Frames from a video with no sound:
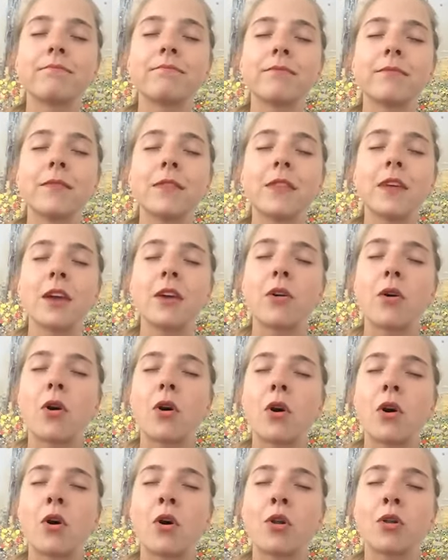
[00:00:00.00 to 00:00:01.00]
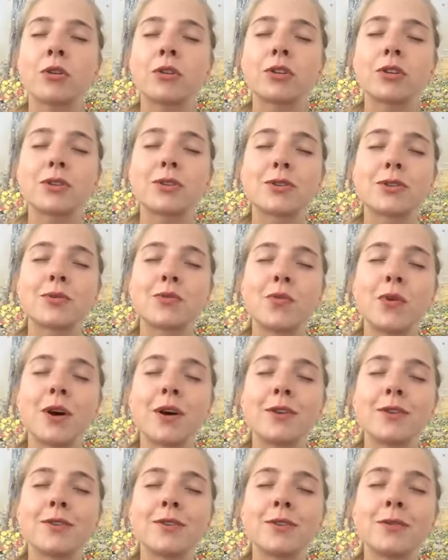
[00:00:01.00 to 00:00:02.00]
And they all just
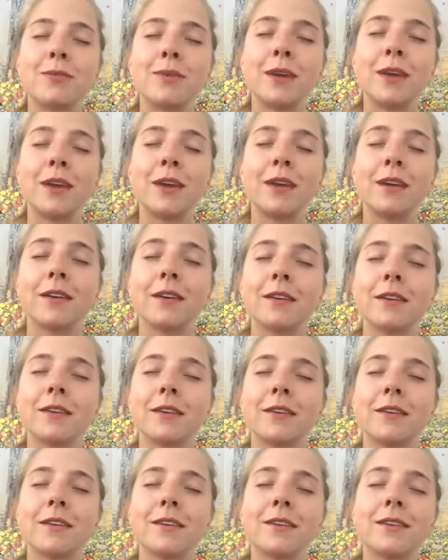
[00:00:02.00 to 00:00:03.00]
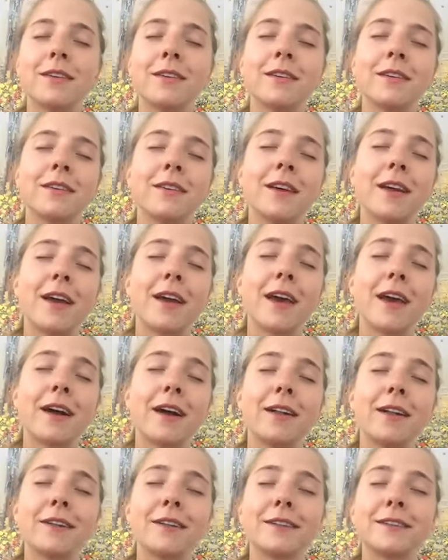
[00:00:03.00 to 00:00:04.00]
want to be
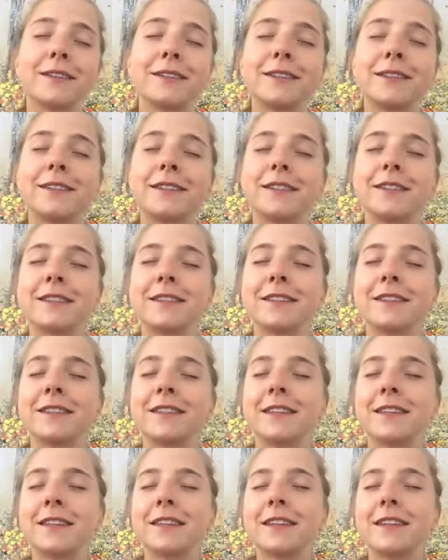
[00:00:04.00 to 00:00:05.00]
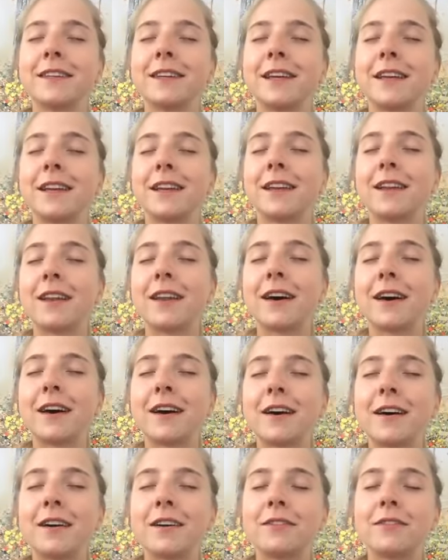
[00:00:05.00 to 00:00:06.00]
held and
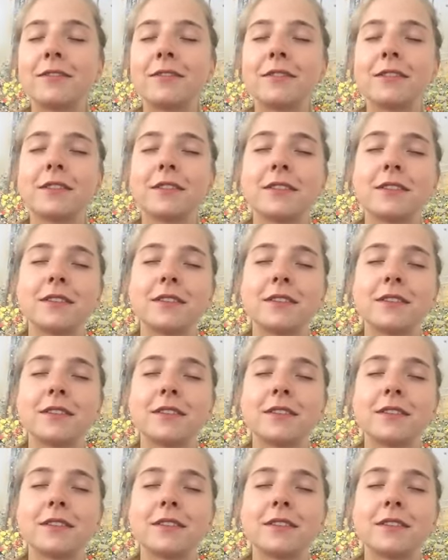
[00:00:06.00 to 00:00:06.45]
loved,